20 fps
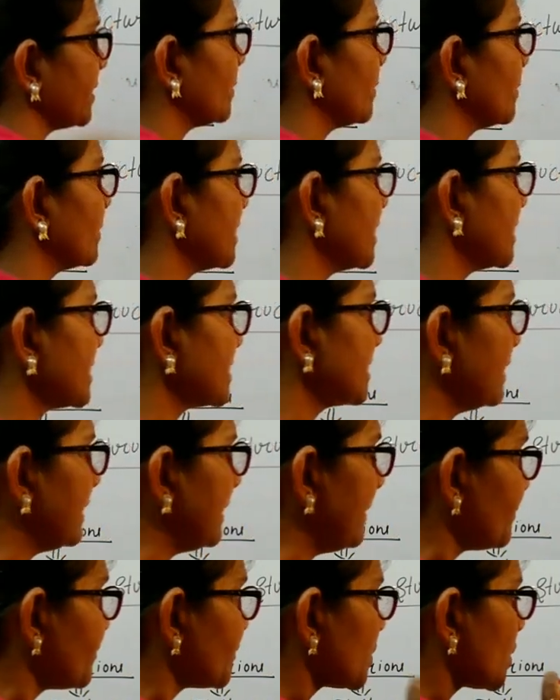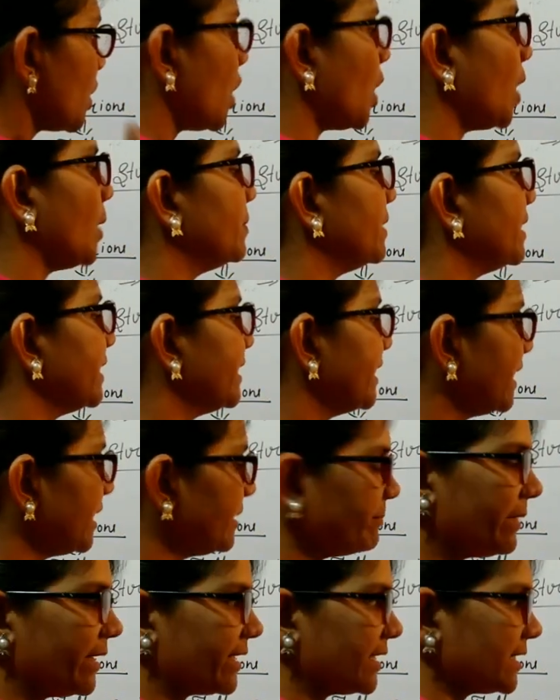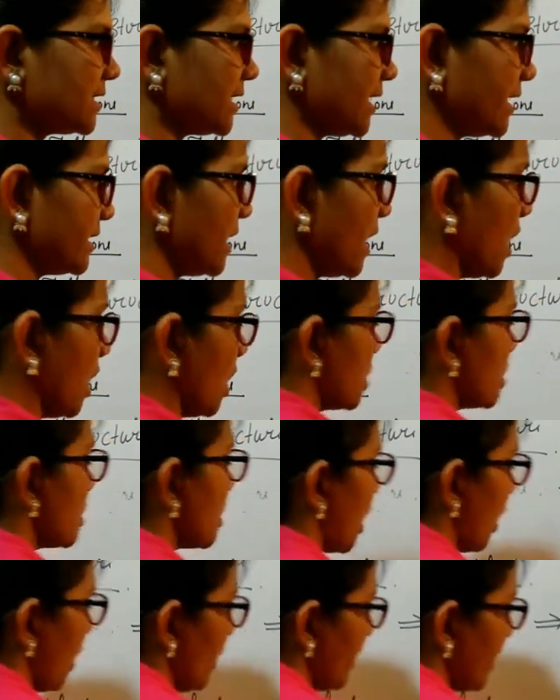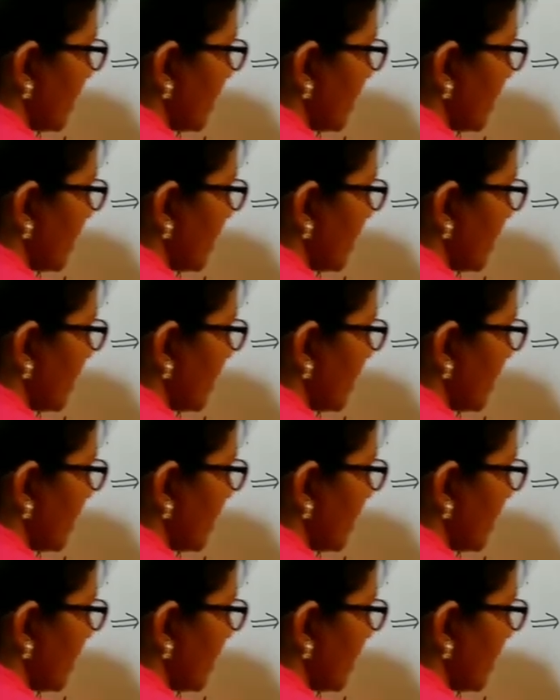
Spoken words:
known as the obligate parasite. Now